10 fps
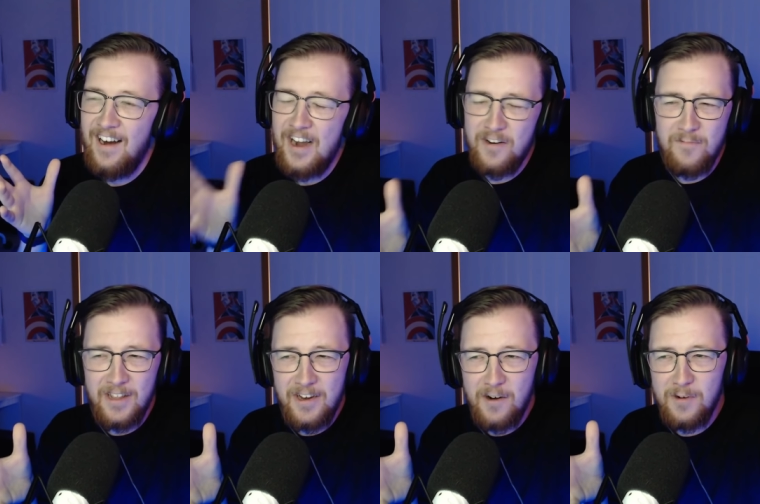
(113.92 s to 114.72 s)
I don't
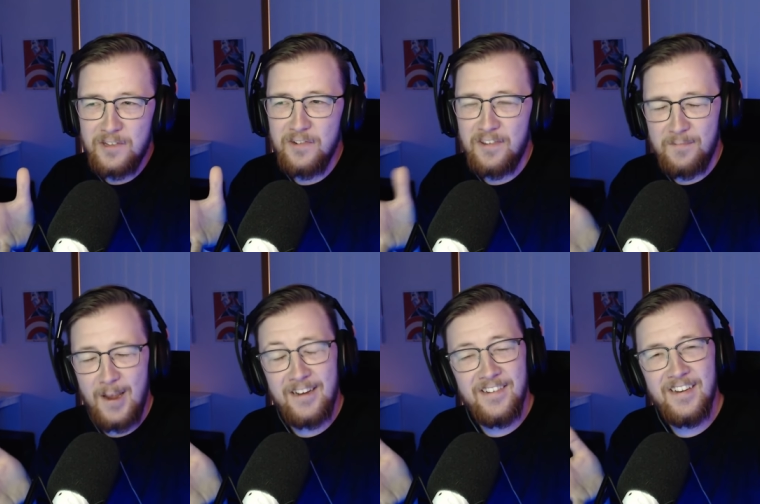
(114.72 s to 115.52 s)
really know what to
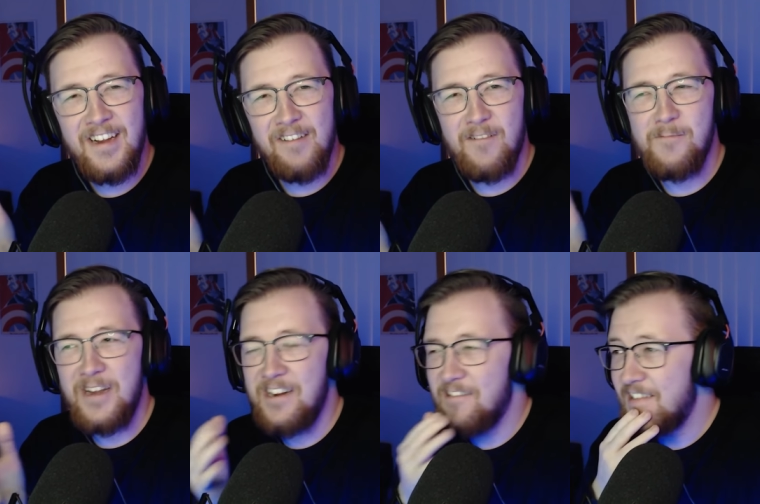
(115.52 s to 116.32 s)
expect, if I'm
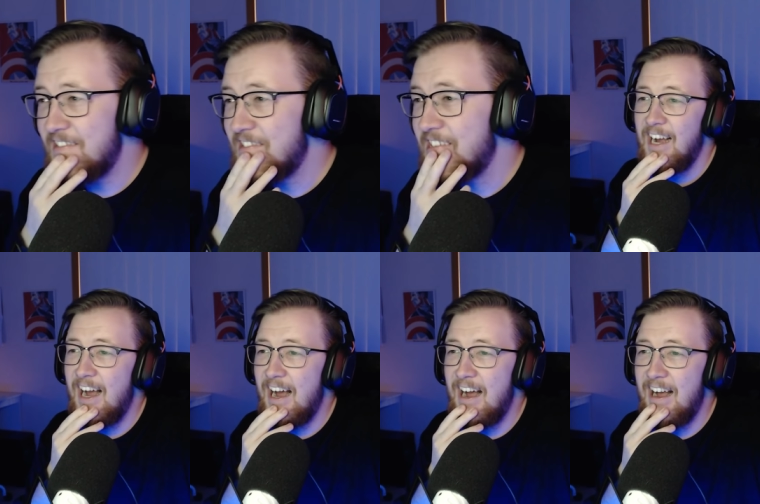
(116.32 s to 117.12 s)
being honest.
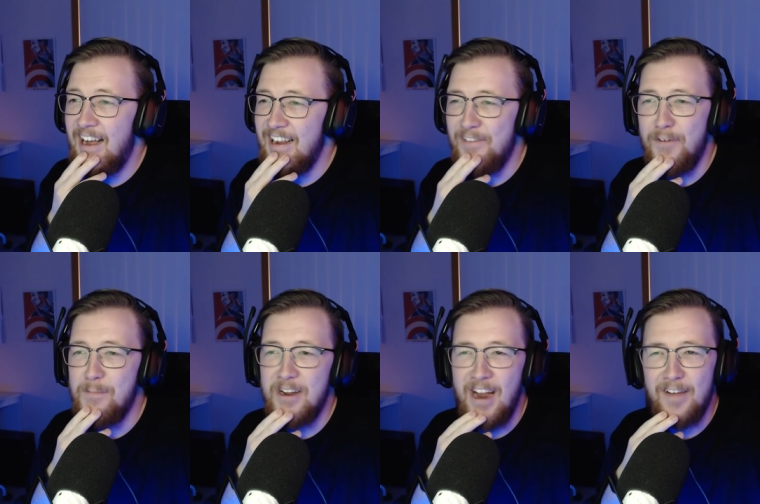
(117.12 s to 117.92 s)
Uh, if
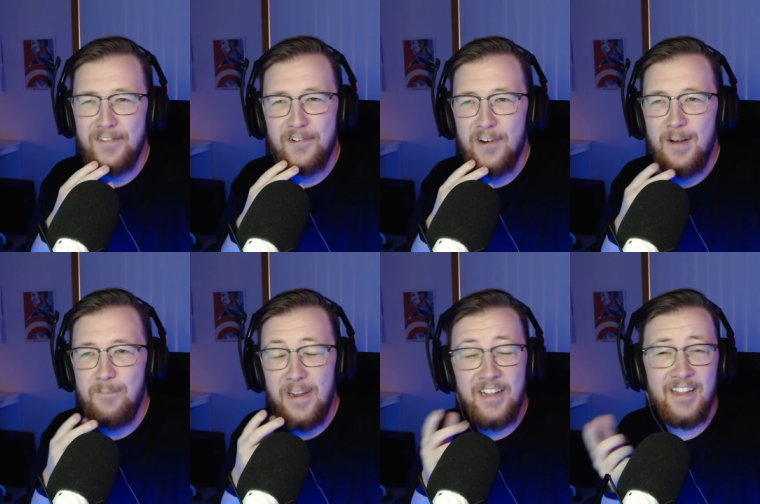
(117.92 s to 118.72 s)
I'm gonna have to try and
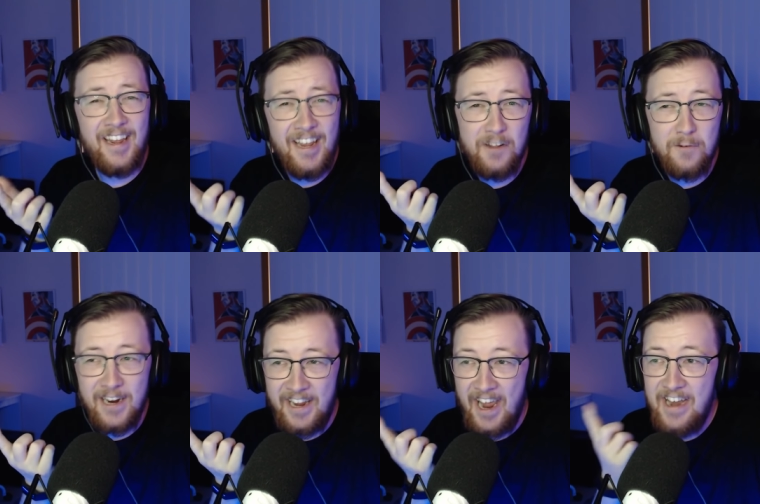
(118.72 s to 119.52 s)
pick the killer
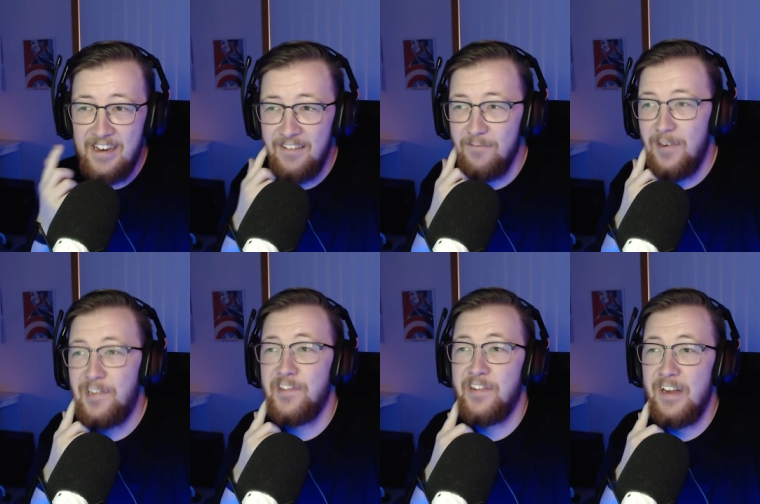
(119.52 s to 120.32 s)
again,
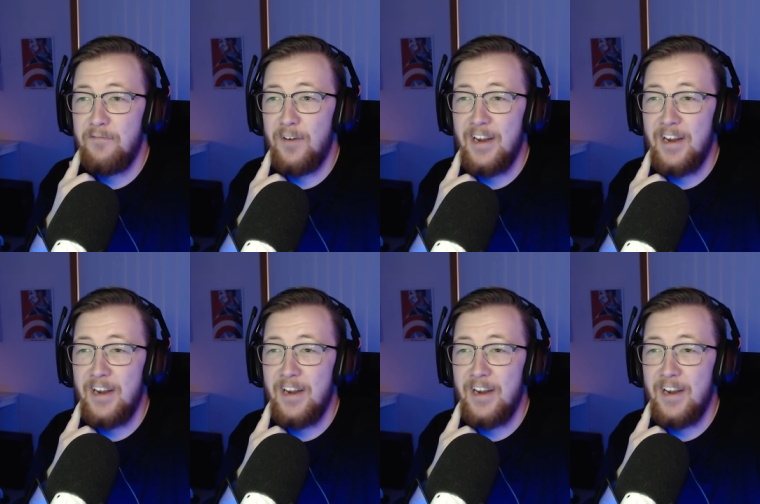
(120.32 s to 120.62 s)
which, if I